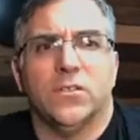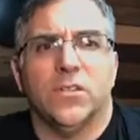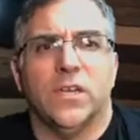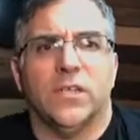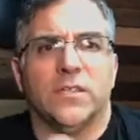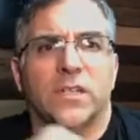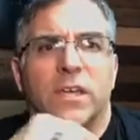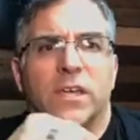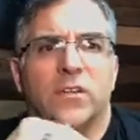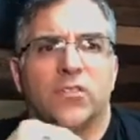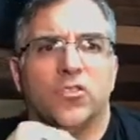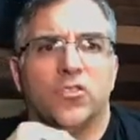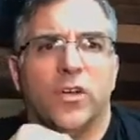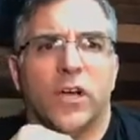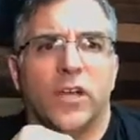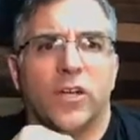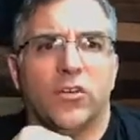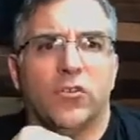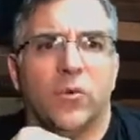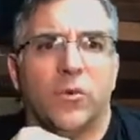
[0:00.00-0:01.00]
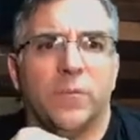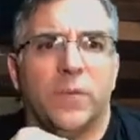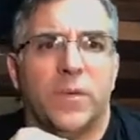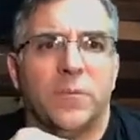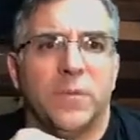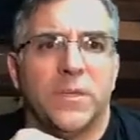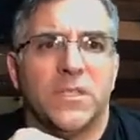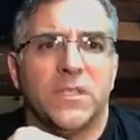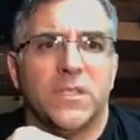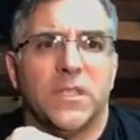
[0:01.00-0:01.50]
John's saying, trying to grow my
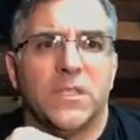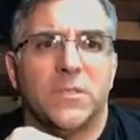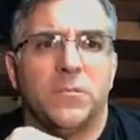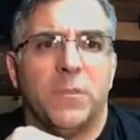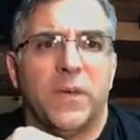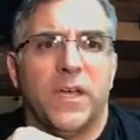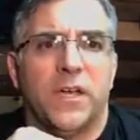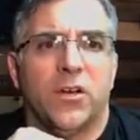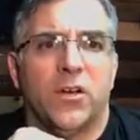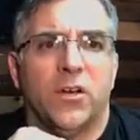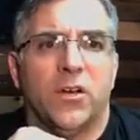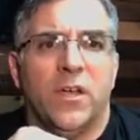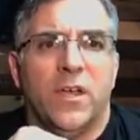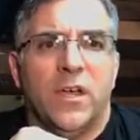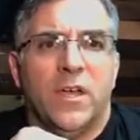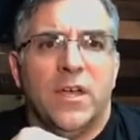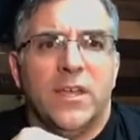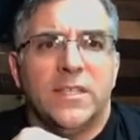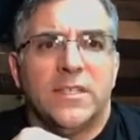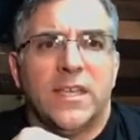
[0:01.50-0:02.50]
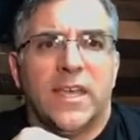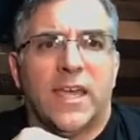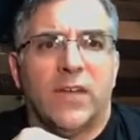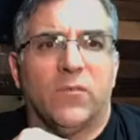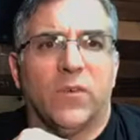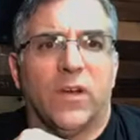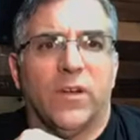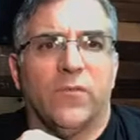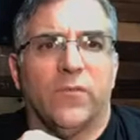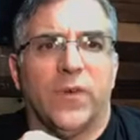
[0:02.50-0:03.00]
business bigger to get
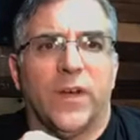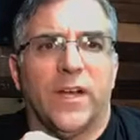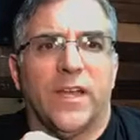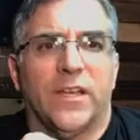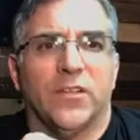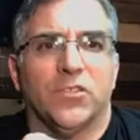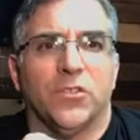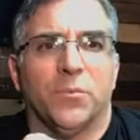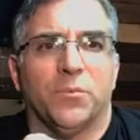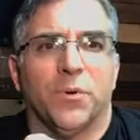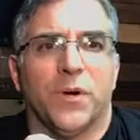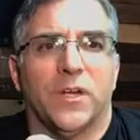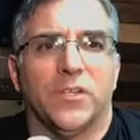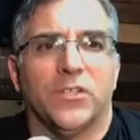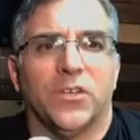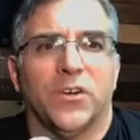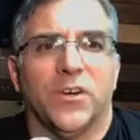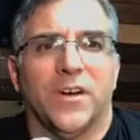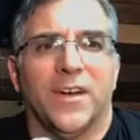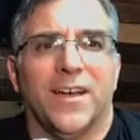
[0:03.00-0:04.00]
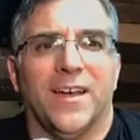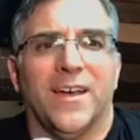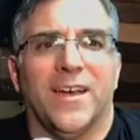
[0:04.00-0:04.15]
rid of financial pressure.